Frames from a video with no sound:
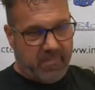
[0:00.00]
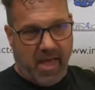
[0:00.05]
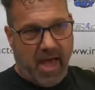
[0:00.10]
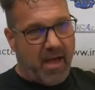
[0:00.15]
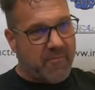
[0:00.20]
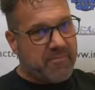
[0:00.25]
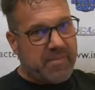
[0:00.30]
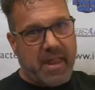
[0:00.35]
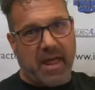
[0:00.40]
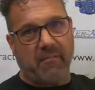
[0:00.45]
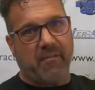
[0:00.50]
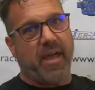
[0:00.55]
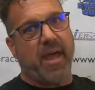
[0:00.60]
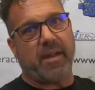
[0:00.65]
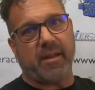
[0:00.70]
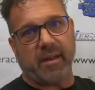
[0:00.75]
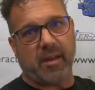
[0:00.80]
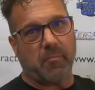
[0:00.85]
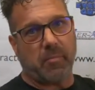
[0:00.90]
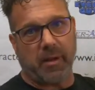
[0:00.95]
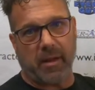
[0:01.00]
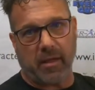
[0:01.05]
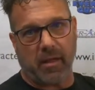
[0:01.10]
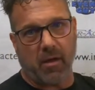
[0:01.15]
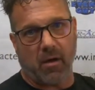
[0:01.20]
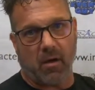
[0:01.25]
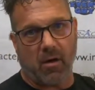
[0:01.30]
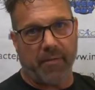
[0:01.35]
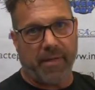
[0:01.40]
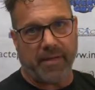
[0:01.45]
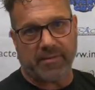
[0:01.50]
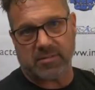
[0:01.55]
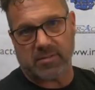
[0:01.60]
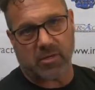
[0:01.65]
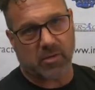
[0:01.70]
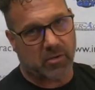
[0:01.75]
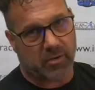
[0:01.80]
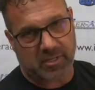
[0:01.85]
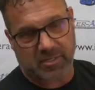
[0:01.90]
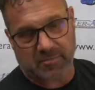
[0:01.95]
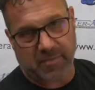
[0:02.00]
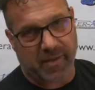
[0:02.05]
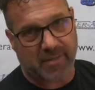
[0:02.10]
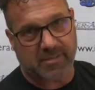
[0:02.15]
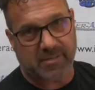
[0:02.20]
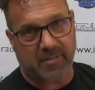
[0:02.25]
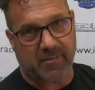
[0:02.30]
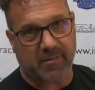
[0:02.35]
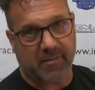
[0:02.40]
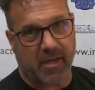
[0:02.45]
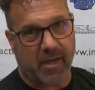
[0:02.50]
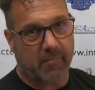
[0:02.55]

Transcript: I've never had anybody go, oh, that's too expensive.